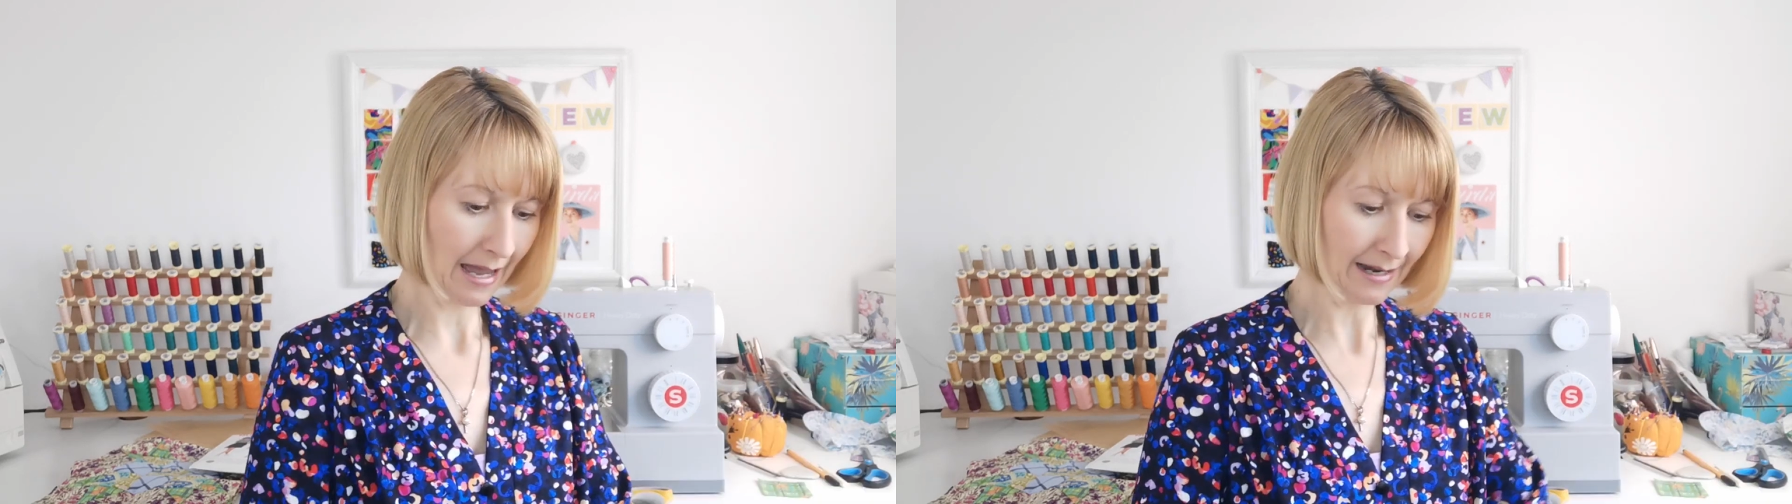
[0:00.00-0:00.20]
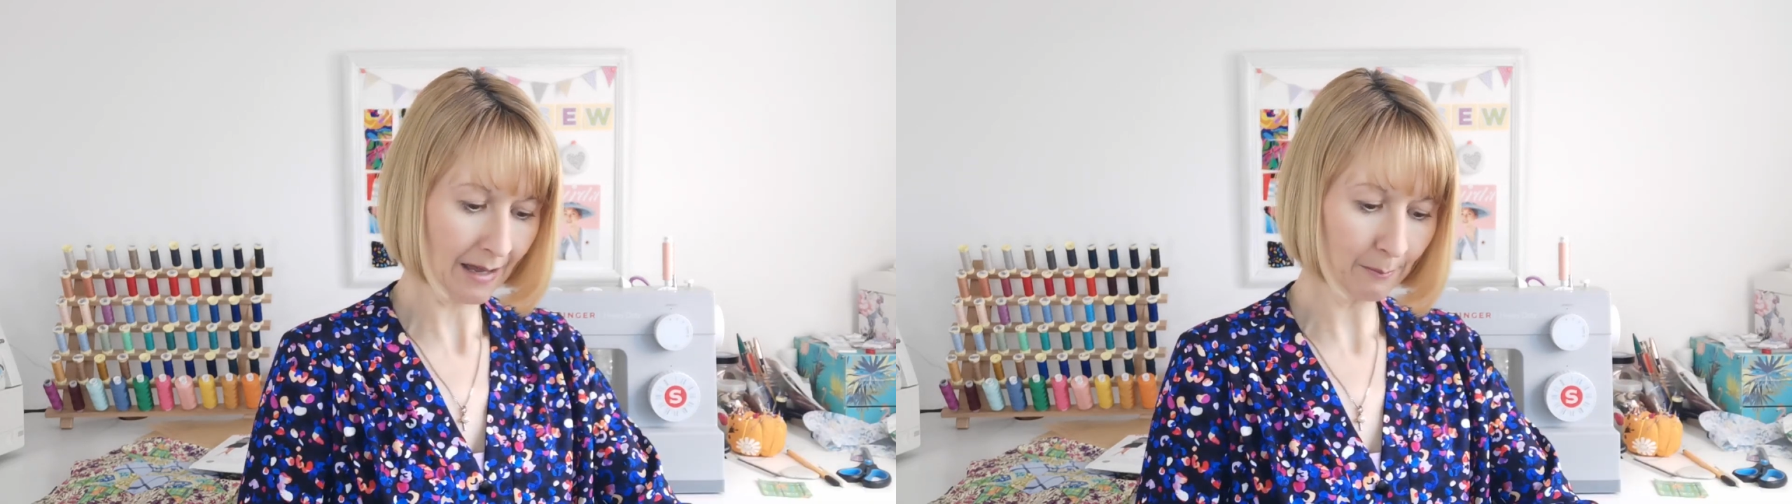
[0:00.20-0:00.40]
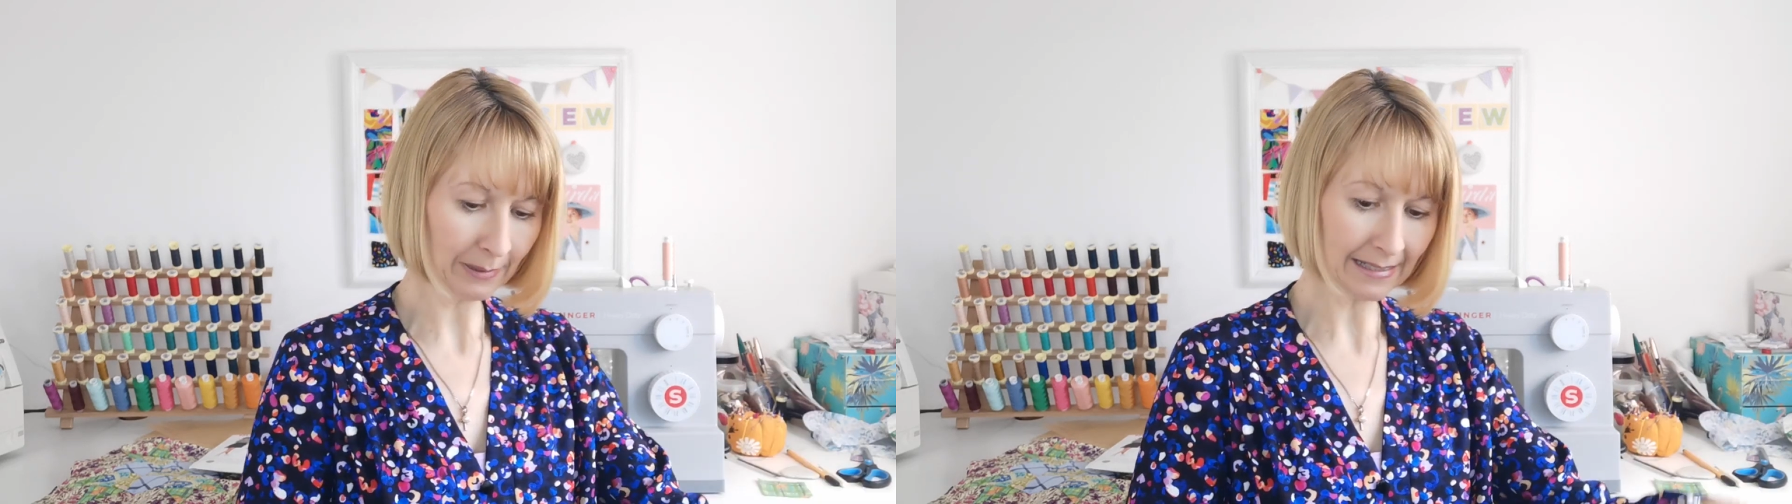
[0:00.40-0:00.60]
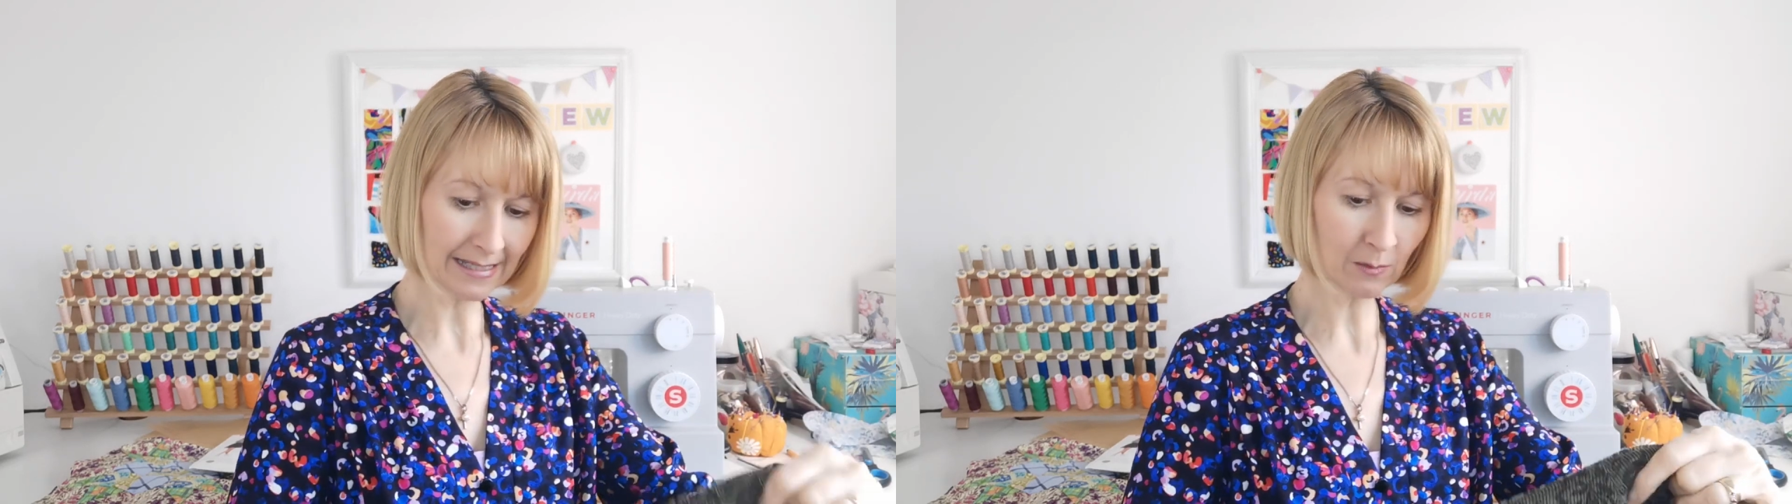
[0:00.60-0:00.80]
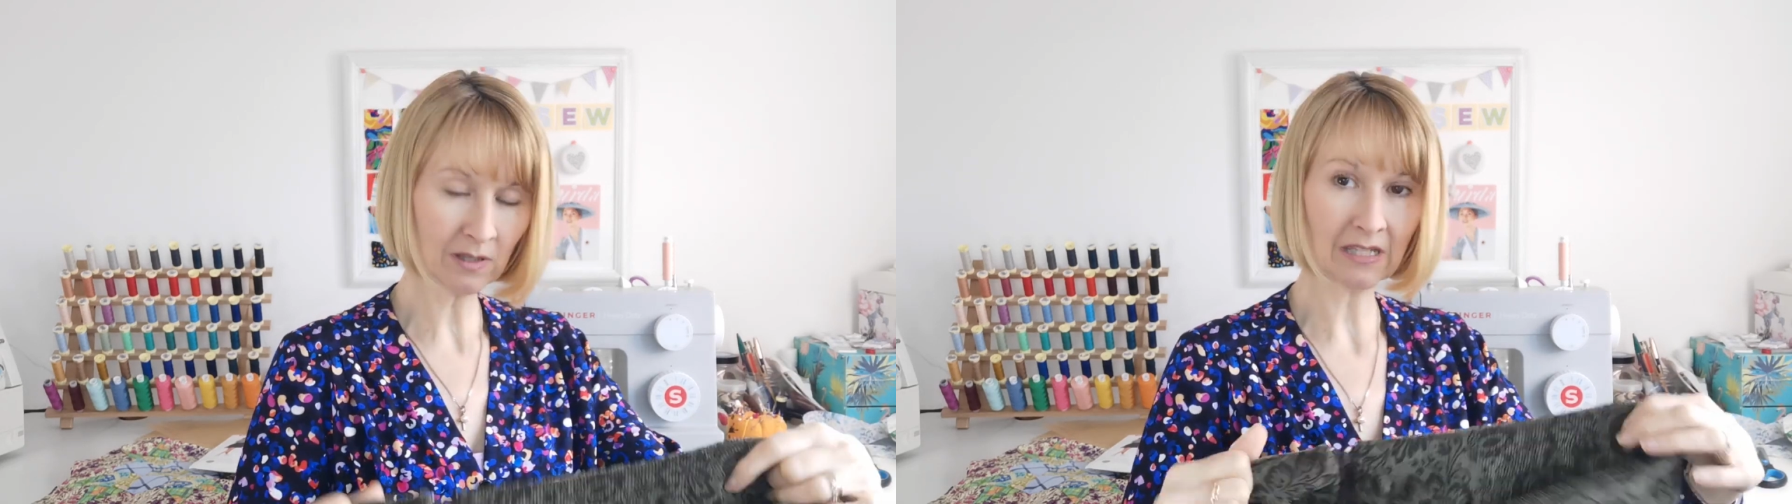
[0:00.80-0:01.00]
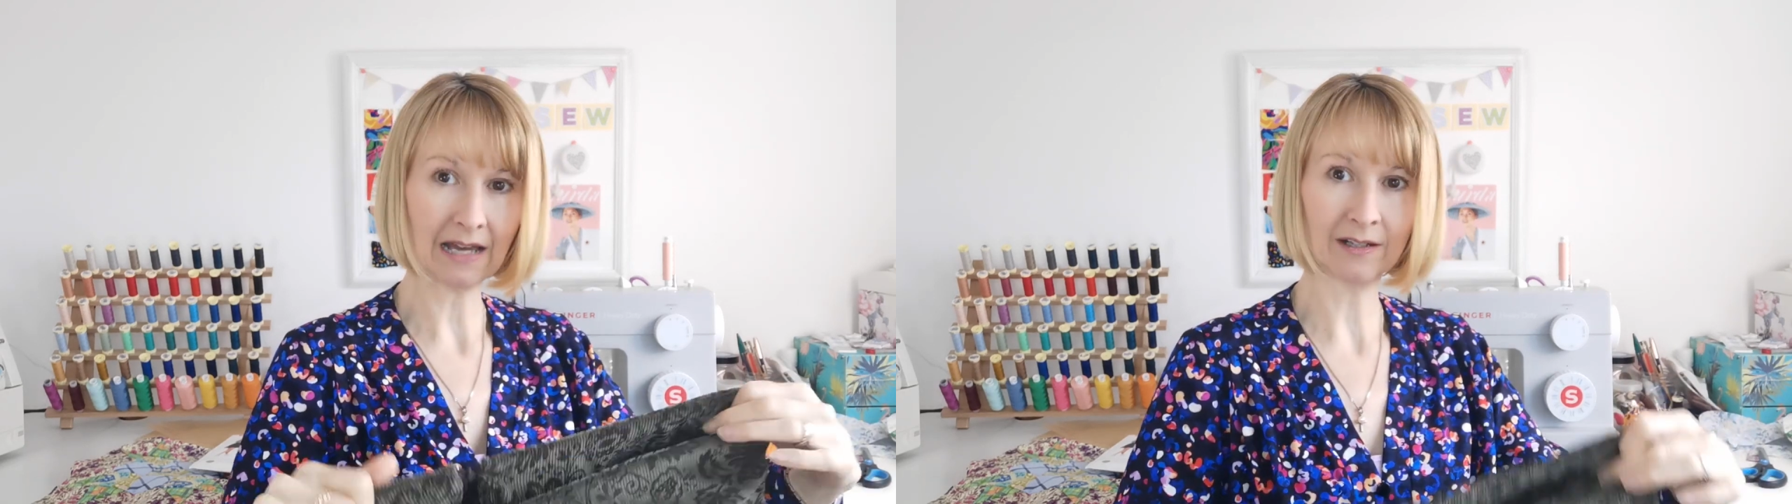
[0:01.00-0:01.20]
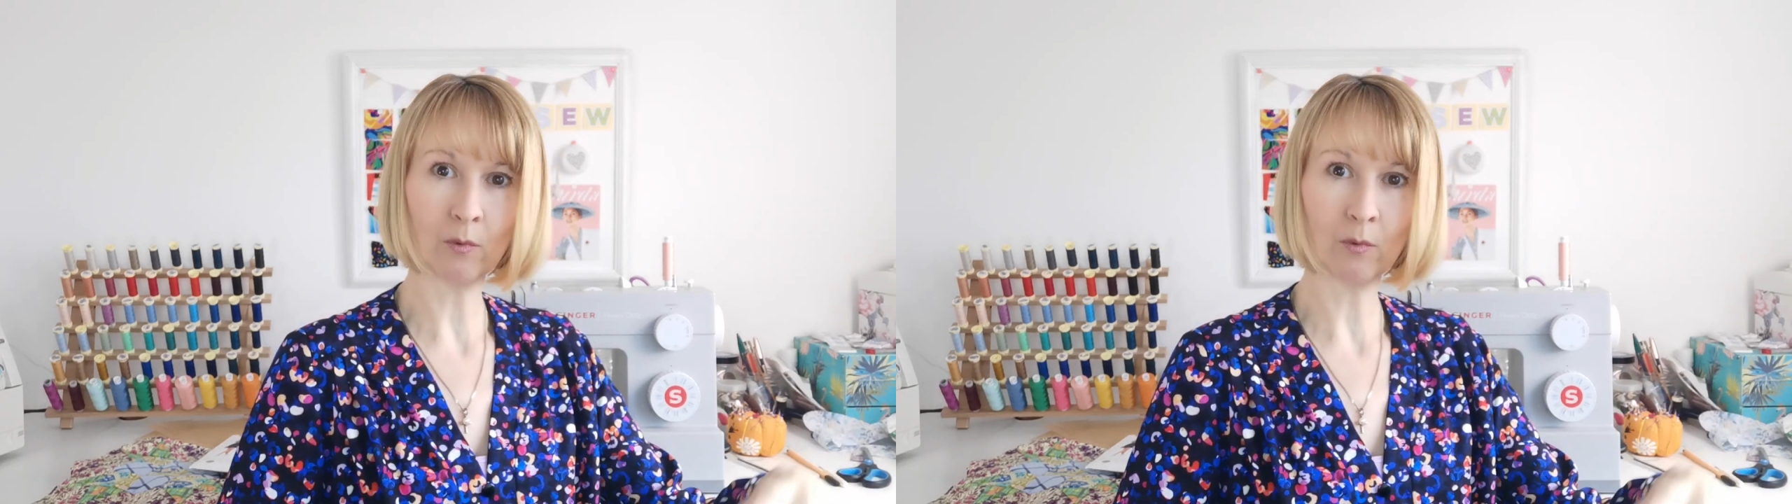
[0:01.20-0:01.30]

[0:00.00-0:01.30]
And I'm pleased with that.